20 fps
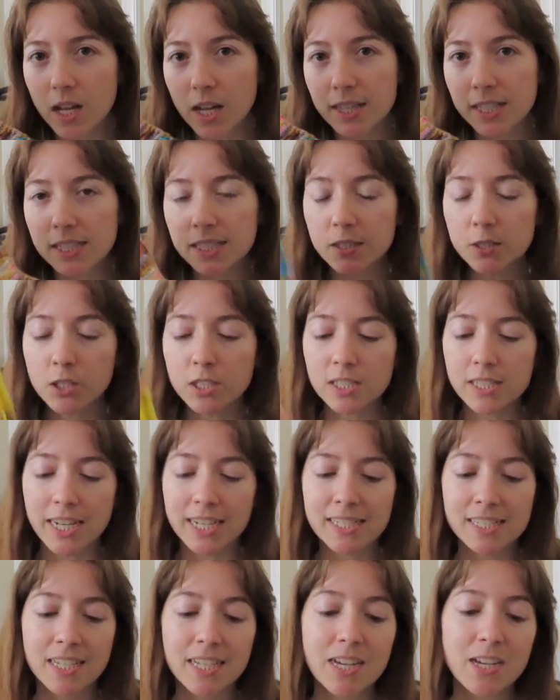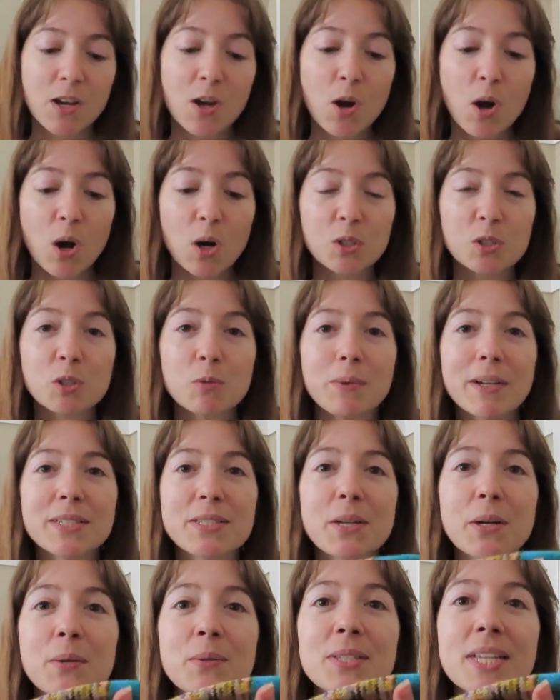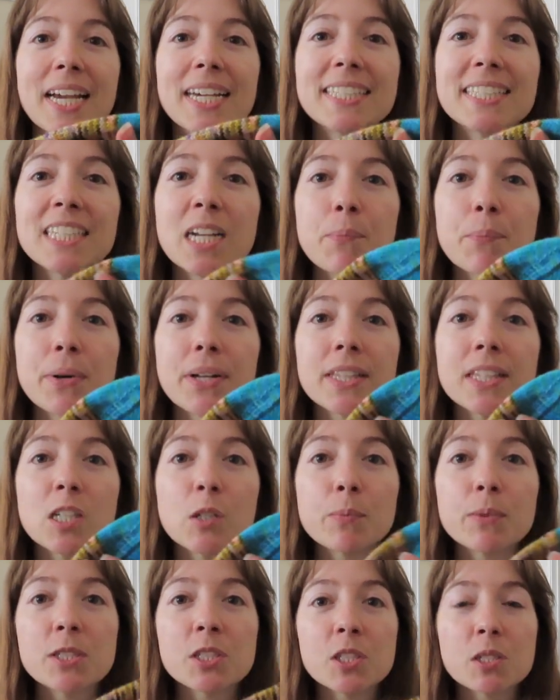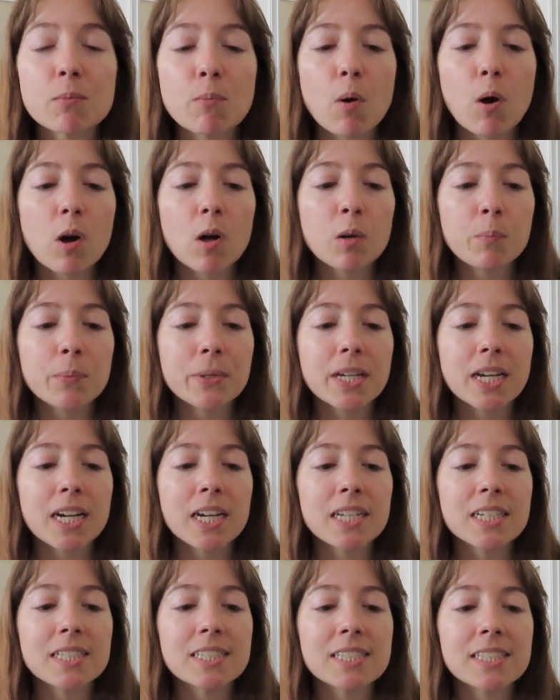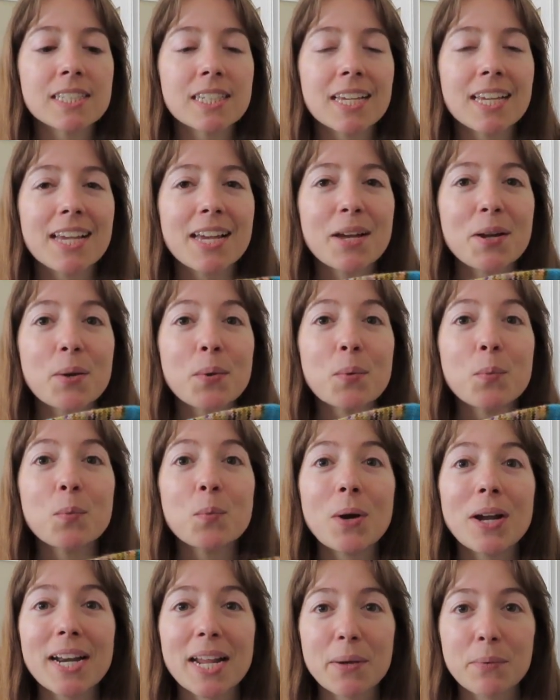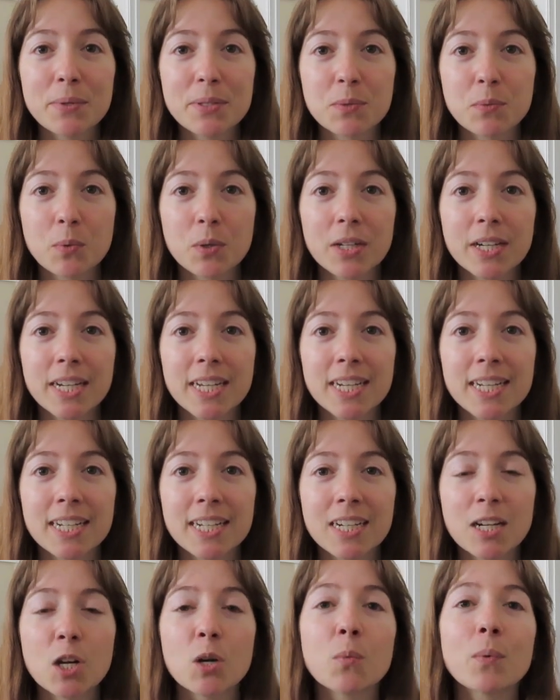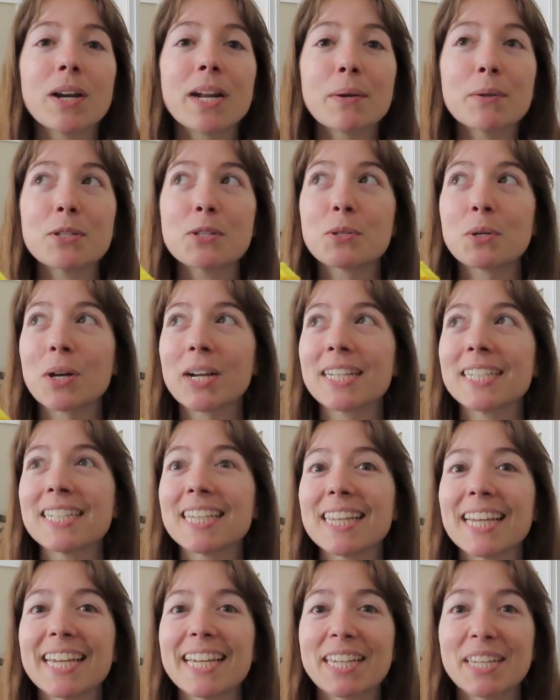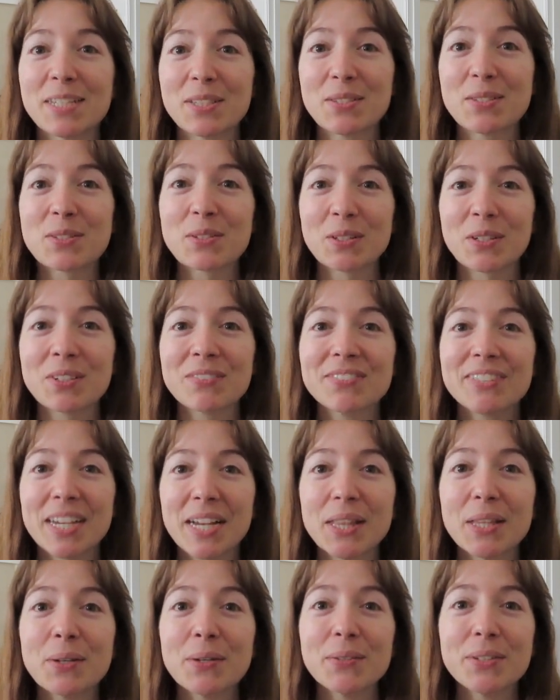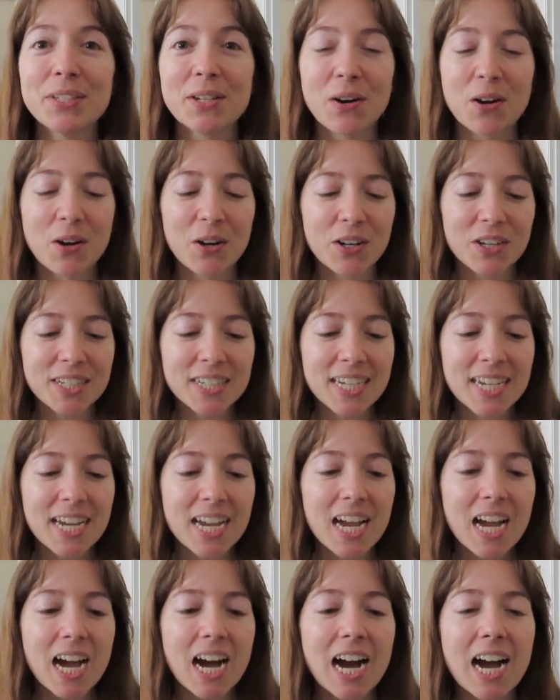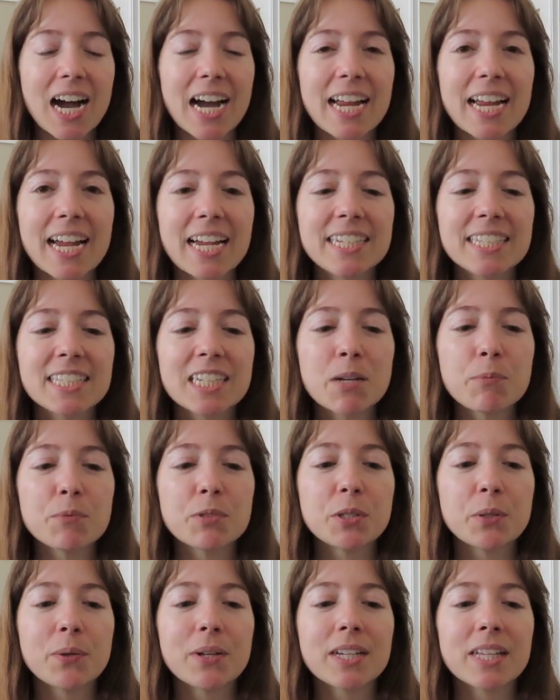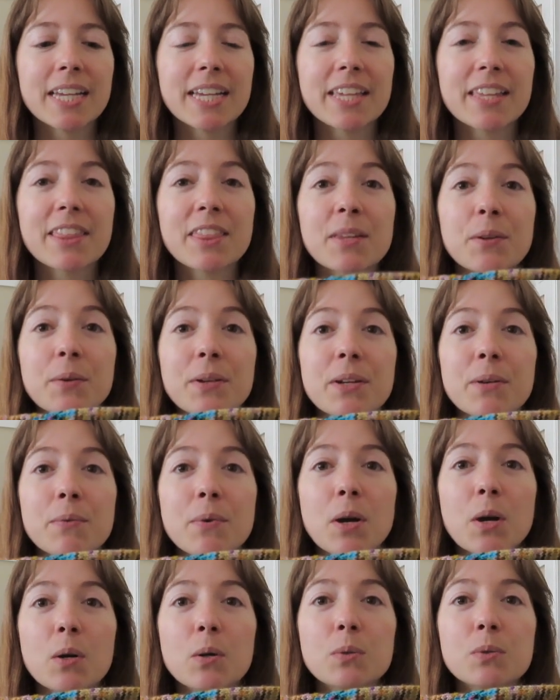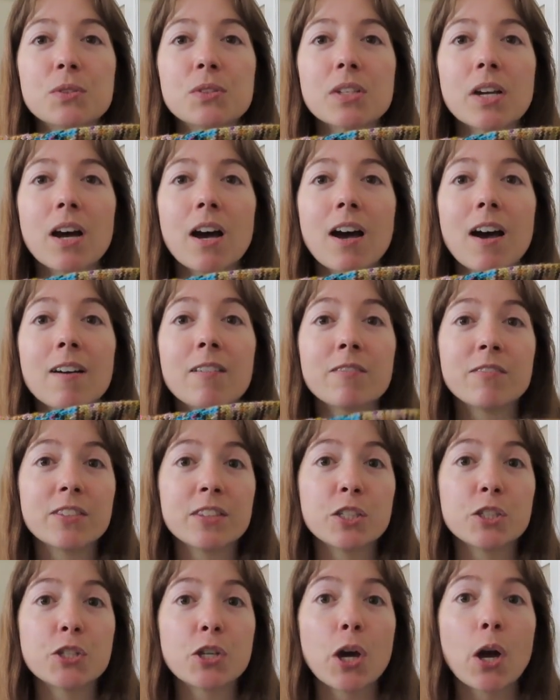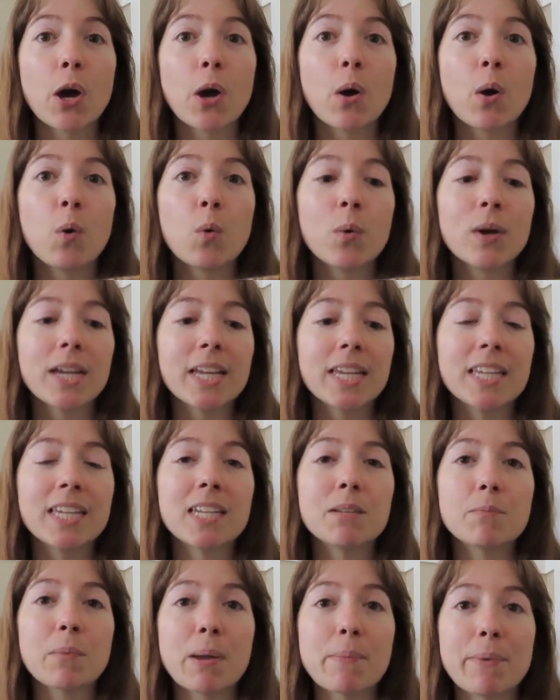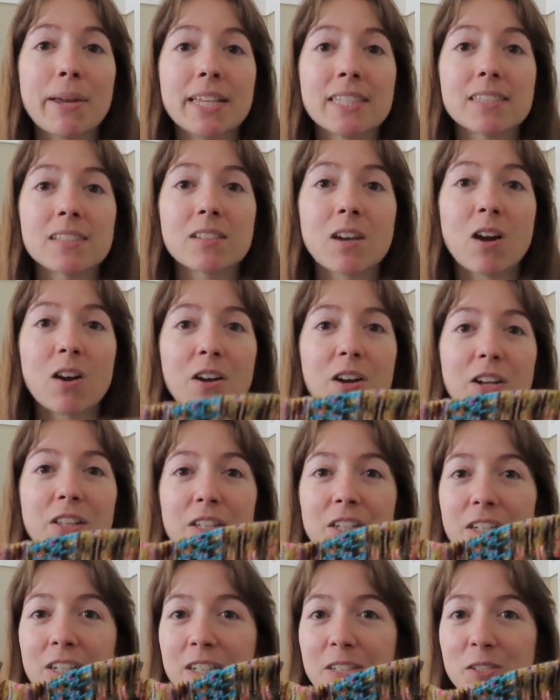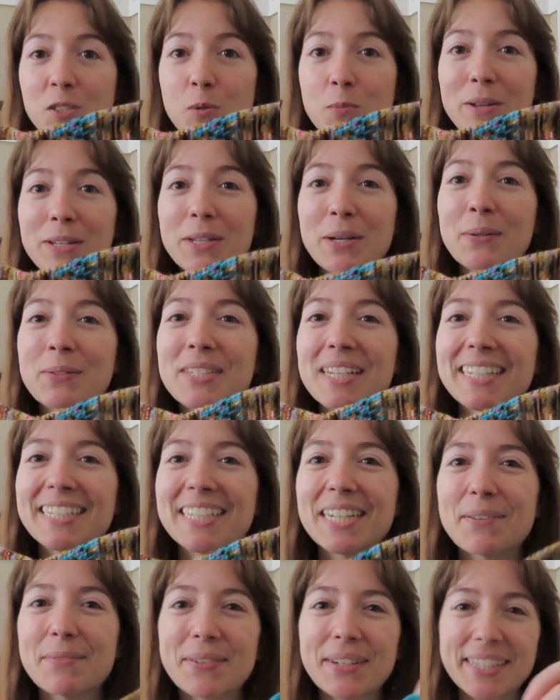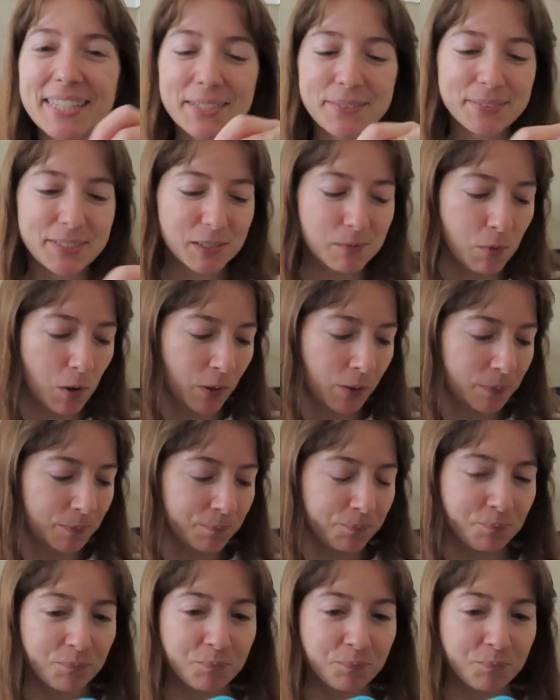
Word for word: this still looks nice. Also, my toes ended up a little bit small because when I was worried or when I was trying to like conserve yellow yarn, I ended up doing like three rows of the toe in my main sock color. So my toes ended up a little bit small,